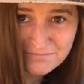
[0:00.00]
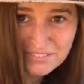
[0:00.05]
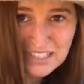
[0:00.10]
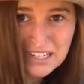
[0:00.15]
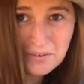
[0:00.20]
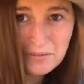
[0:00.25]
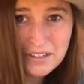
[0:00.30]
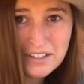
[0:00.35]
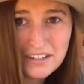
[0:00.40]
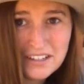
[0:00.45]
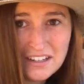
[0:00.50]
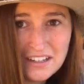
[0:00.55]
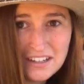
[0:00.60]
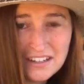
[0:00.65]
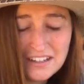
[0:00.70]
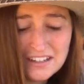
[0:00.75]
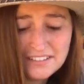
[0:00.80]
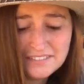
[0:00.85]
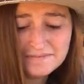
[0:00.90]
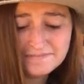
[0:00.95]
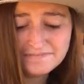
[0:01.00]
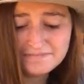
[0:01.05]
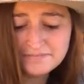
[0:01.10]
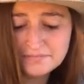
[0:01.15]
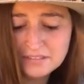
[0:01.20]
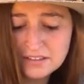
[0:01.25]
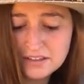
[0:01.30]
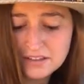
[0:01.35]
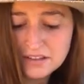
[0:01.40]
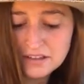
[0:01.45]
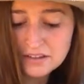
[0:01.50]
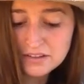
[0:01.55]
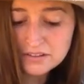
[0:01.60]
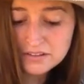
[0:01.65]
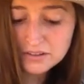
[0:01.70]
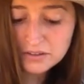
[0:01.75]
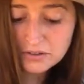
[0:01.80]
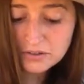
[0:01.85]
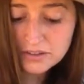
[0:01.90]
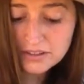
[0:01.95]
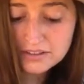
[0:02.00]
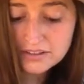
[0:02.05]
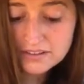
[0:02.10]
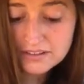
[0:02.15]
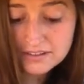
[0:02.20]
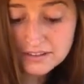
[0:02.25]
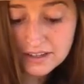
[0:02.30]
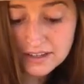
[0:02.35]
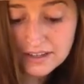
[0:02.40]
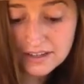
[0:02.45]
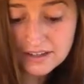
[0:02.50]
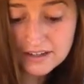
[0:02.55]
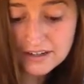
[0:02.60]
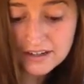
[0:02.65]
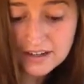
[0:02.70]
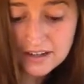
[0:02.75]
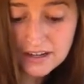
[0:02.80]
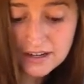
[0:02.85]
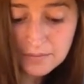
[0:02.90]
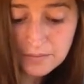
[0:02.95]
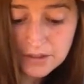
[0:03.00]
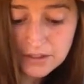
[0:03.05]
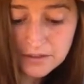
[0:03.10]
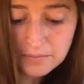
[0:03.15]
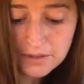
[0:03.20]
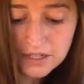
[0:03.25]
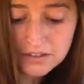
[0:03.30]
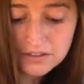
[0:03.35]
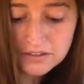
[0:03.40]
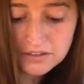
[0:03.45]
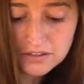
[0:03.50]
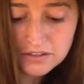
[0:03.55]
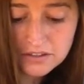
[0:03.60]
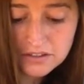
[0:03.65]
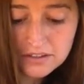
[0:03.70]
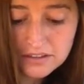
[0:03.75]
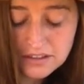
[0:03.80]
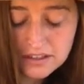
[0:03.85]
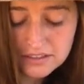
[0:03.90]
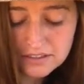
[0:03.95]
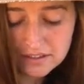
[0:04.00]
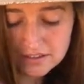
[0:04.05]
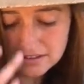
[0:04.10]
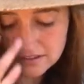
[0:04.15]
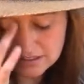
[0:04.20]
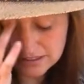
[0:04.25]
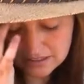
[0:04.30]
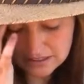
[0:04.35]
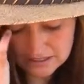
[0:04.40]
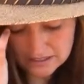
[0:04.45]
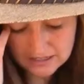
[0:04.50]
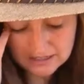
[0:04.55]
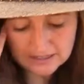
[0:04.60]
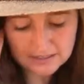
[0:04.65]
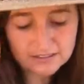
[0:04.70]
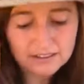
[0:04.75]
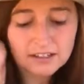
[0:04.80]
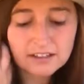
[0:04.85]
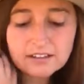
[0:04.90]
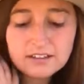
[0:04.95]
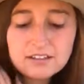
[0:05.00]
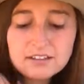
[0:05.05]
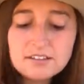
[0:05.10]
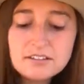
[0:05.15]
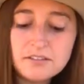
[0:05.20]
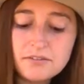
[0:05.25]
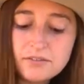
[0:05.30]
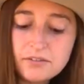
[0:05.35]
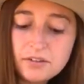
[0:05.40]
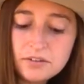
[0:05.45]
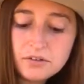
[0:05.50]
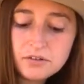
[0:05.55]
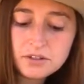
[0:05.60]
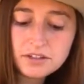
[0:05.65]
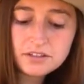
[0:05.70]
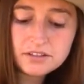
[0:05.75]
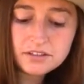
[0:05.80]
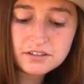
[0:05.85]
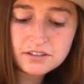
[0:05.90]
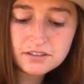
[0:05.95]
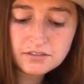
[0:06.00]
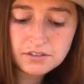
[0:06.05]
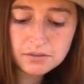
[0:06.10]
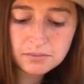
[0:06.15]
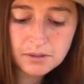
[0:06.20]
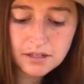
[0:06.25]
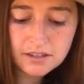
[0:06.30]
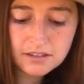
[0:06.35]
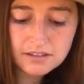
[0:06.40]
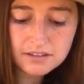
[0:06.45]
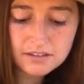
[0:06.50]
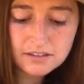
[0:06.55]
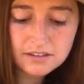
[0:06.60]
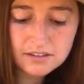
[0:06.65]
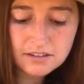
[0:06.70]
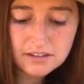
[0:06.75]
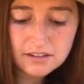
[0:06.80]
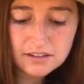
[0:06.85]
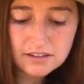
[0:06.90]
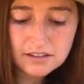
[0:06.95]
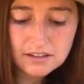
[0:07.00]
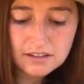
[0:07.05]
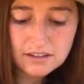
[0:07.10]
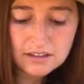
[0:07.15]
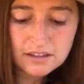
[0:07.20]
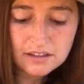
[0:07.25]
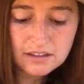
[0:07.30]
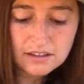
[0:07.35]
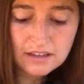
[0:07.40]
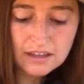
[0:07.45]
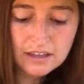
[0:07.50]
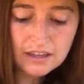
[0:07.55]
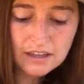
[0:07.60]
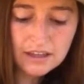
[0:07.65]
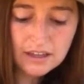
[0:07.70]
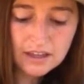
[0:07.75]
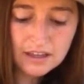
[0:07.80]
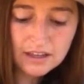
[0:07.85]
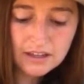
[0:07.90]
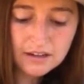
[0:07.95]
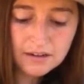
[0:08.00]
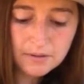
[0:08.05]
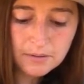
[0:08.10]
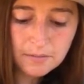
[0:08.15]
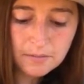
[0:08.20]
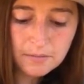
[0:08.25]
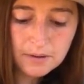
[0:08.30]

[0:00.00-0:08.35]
Probably not, huh? So instead, I'm gonna make sure that the seed has at least a few inches of space and